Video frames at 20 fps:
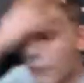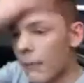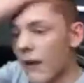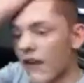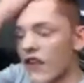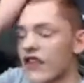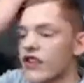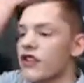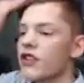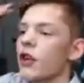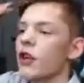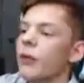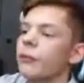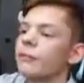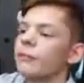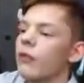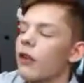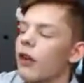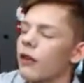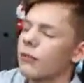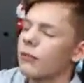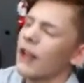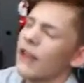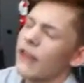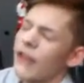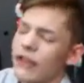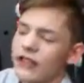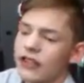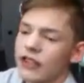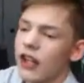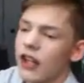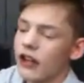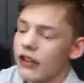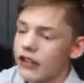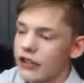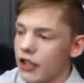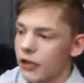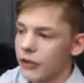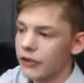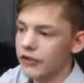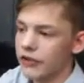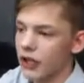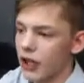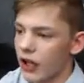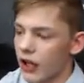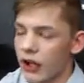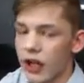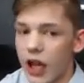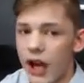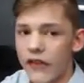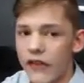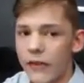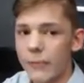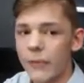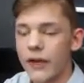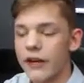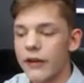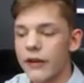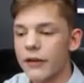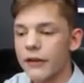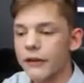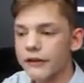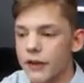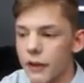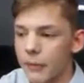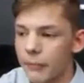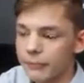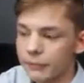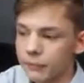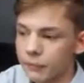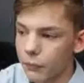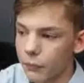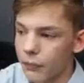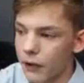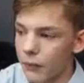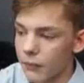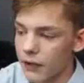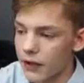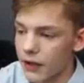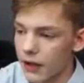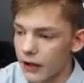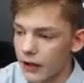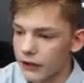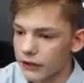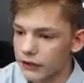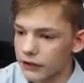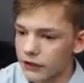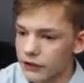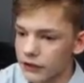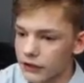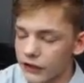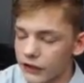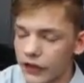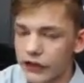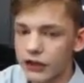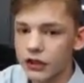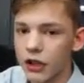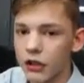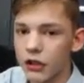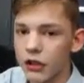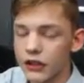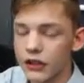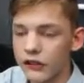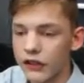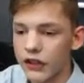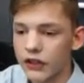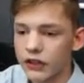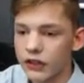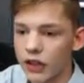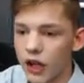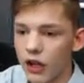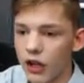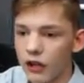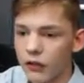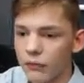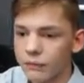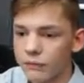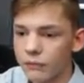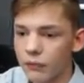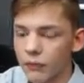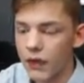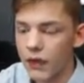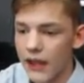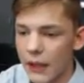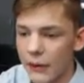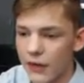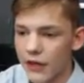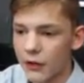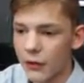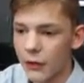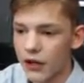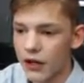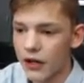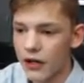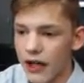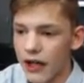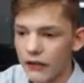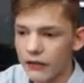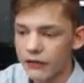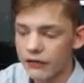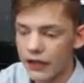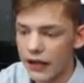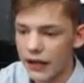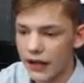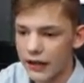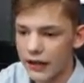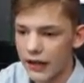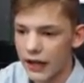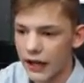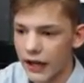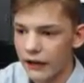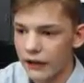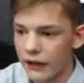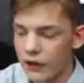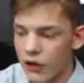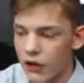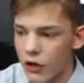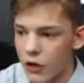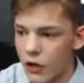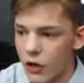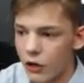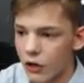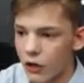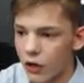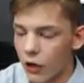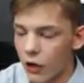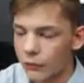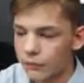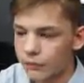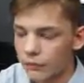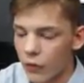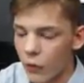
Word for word: My favorite show, or my favorite song in the show is uh, Coffee Break because it's first show, it's first song that we choreographed and that you know